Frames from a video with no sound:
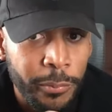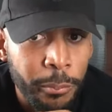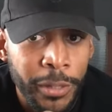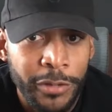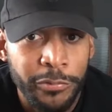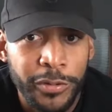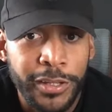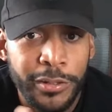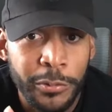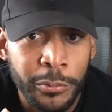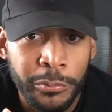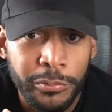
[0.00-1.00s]
My friend
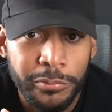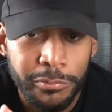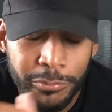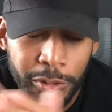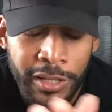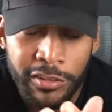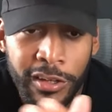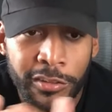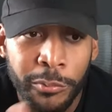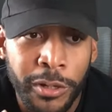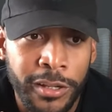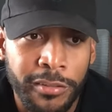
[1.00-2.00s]
who I talk
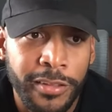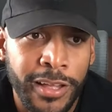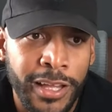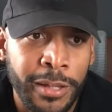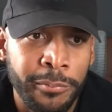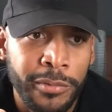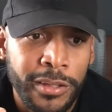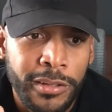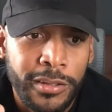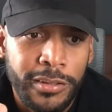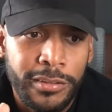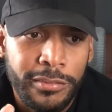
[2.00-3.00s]
to all the time,
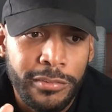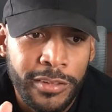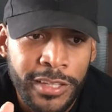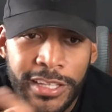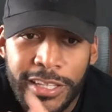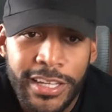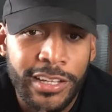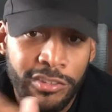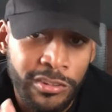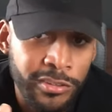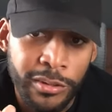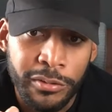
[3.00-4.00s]
he
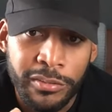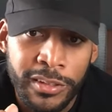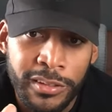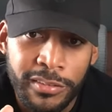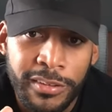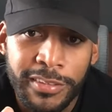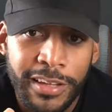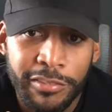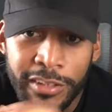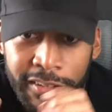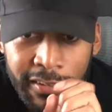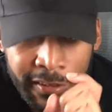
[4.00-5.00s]
catches those things. He's not
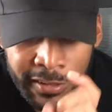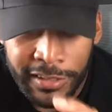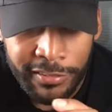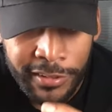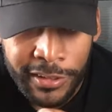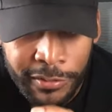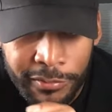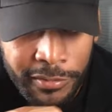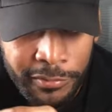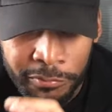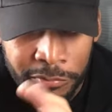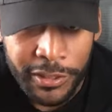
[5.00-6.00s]
even necessarily a
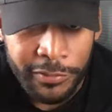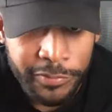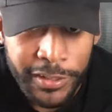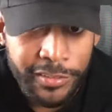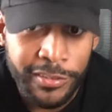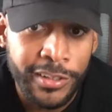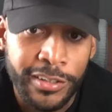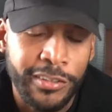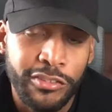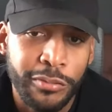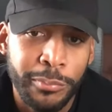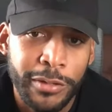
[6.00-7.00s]
VFX artist. He's
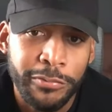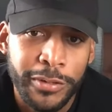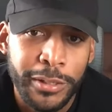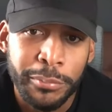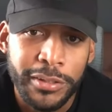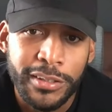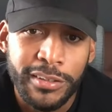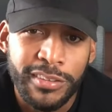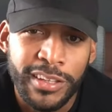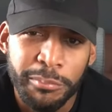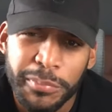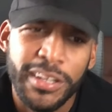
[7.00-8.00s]
just my friend, but he'll
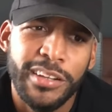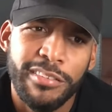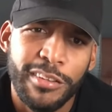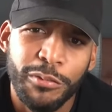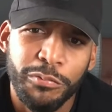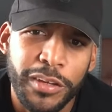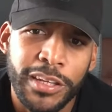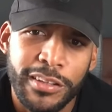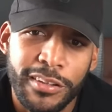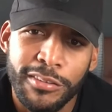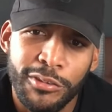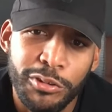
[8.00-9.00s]
say, man, this looks fake
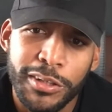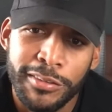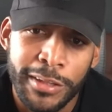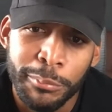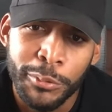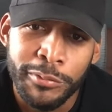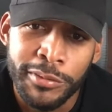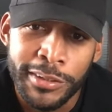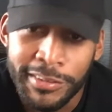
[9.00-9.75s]
because the trees ain't moving.